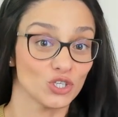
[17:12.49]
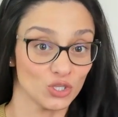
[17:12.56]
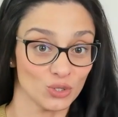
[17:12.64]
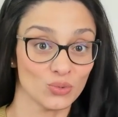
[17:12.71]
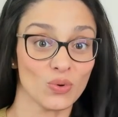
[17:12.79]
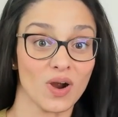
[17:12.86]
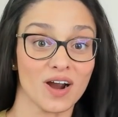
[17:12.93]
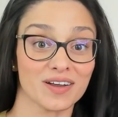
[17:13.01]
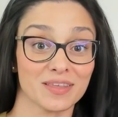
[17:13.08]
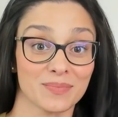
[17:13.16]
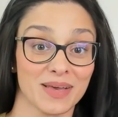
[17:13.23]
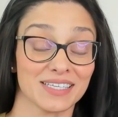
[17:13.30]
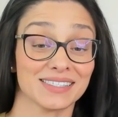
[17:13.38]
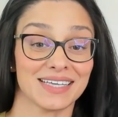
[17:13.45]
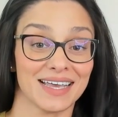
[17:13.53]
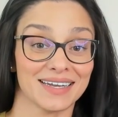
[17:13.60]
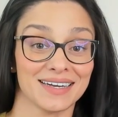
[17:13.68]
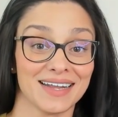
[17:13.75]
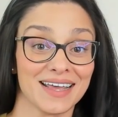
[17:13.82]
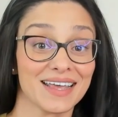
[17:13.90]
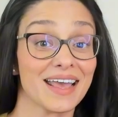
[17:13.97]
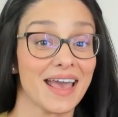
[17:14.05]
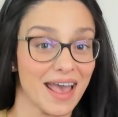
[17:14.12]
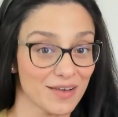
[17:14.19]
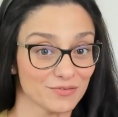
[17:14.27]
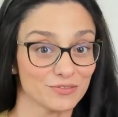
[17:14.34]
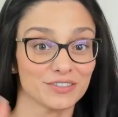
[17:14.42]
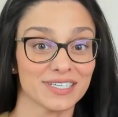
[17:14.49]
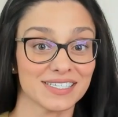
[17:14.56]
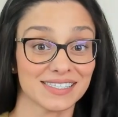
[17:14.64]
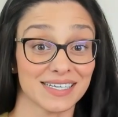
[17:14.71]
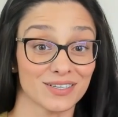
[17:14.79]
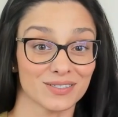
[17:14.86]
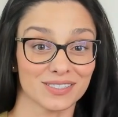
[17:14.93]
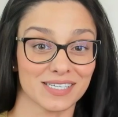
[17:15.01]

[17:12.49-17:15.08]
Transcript: you are the best candidate every single